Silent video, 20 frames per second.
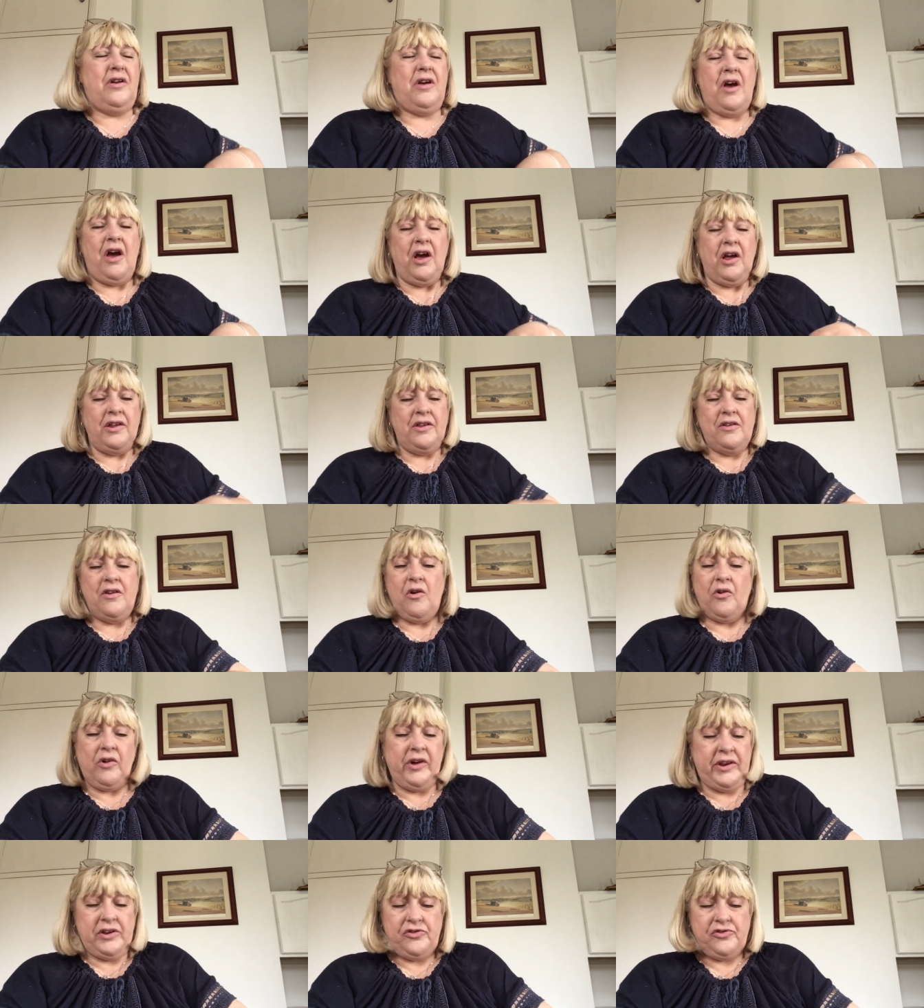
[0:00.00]
I'm
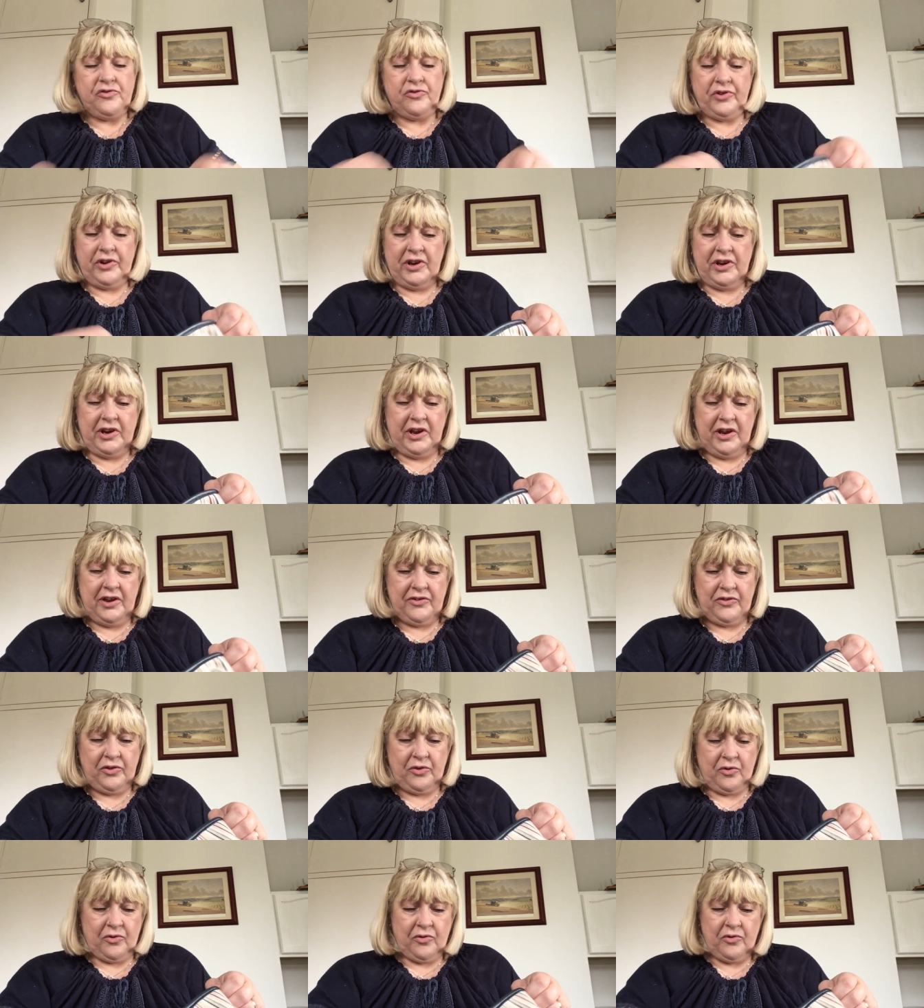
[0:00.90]
not enjoying it at
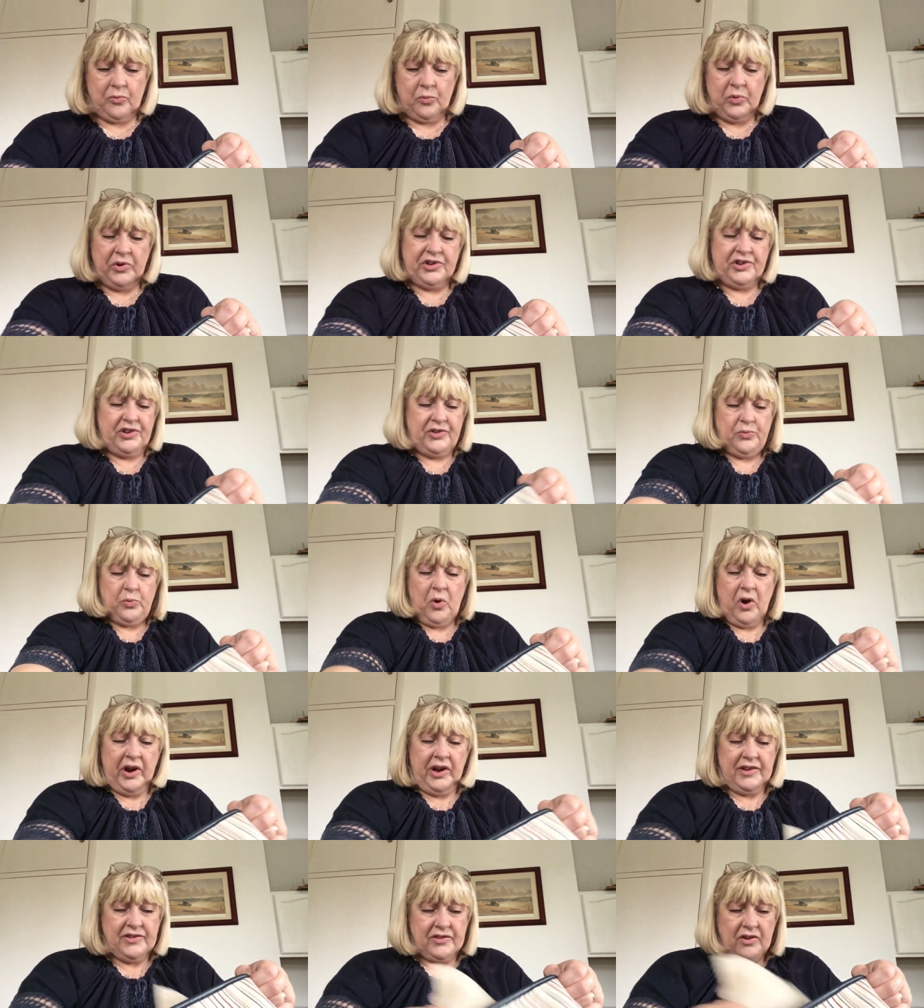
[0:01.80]
all, which is
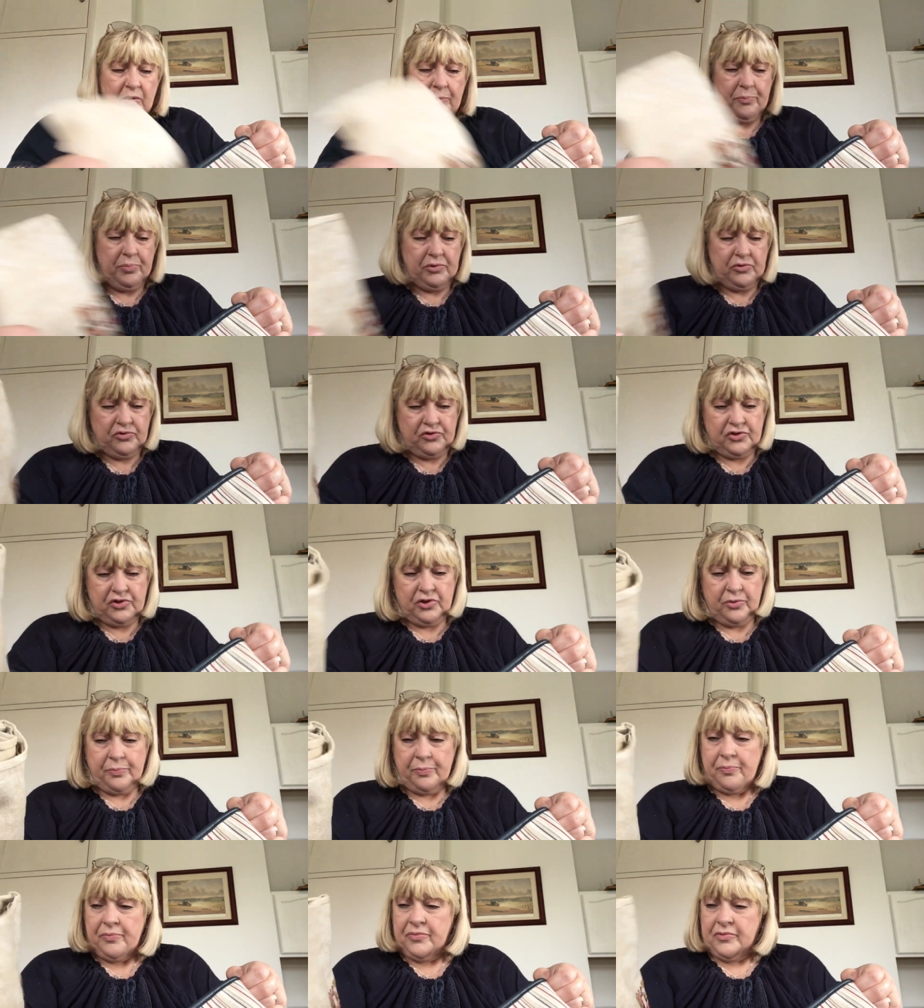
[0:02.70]
why it's got pushed to,
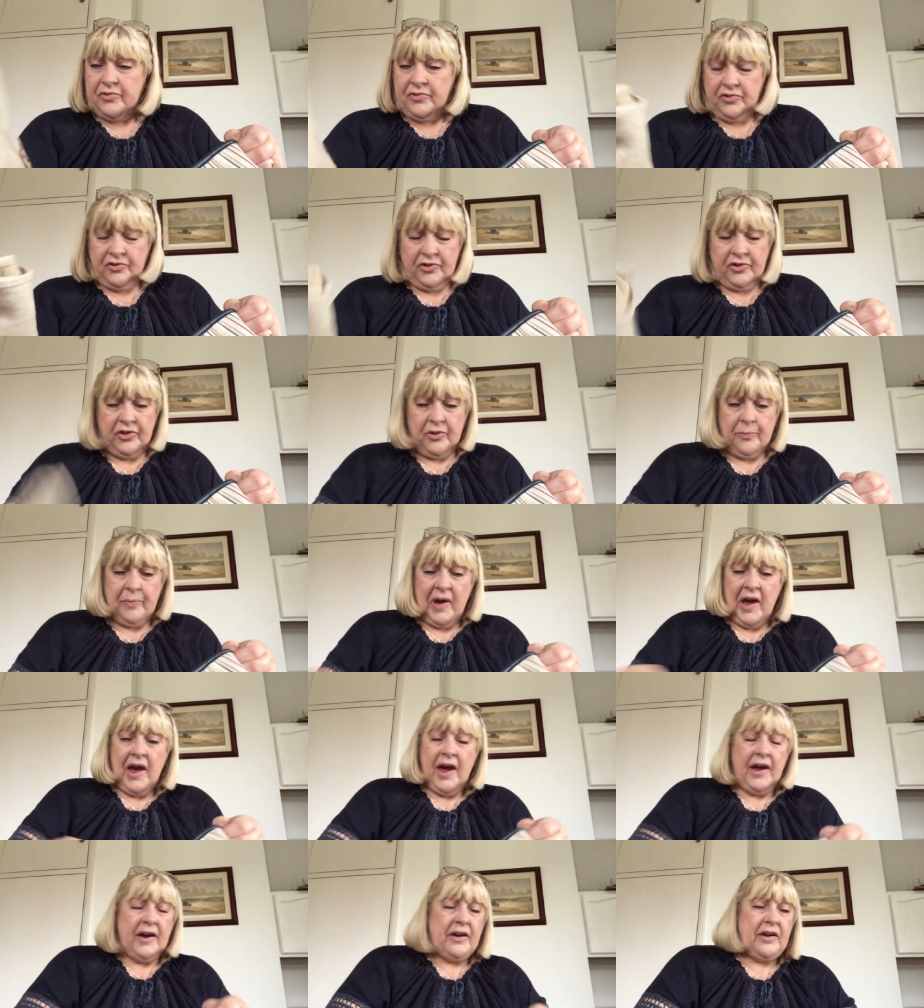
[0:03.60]
to the
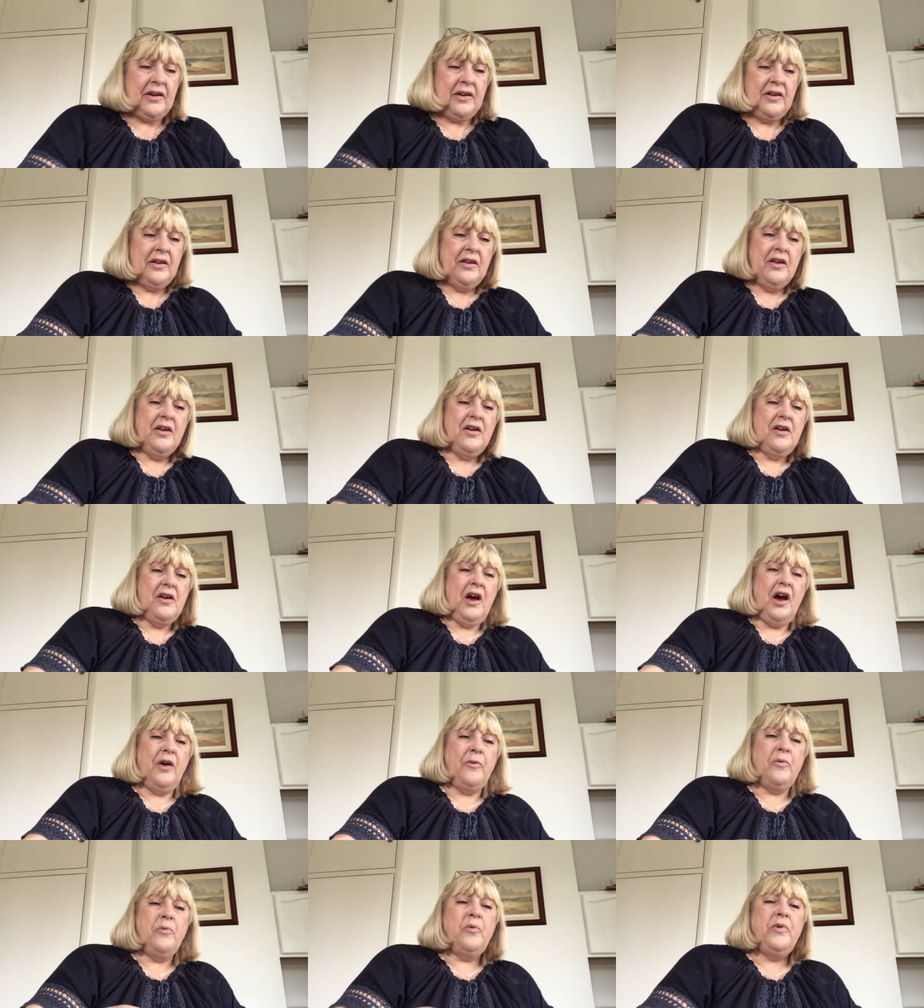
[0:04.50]
back.
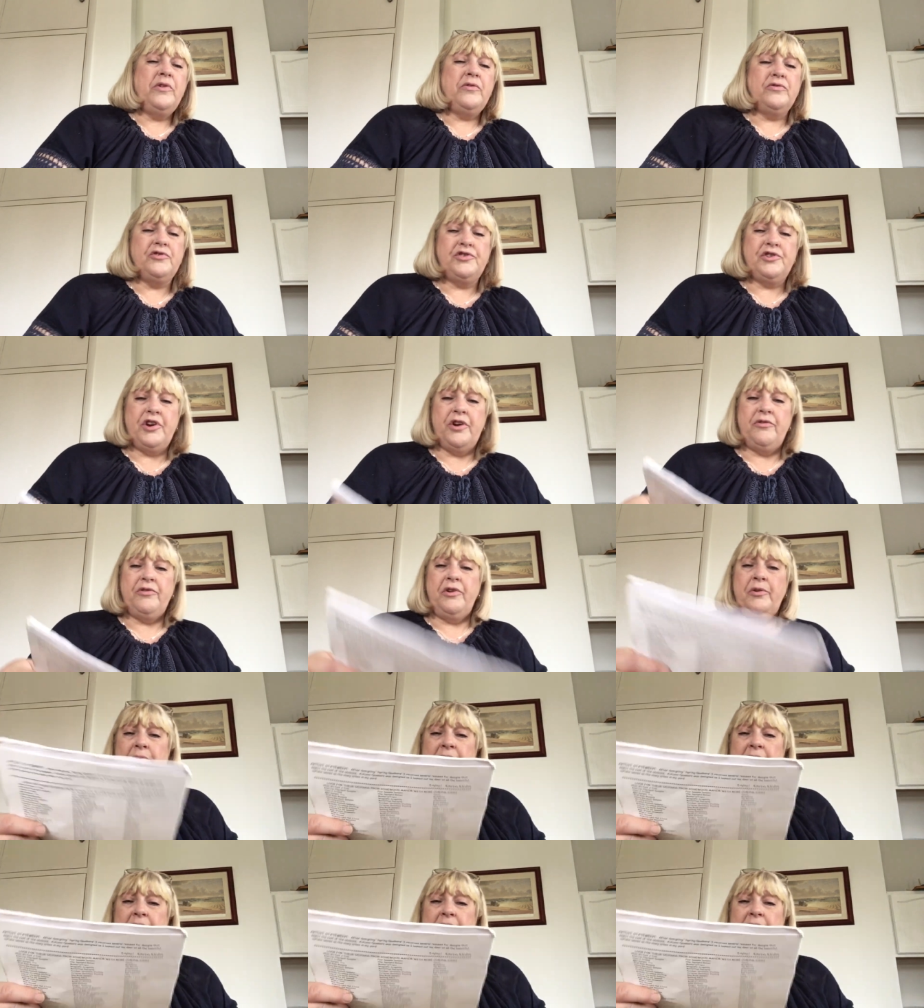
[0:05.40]
I will show you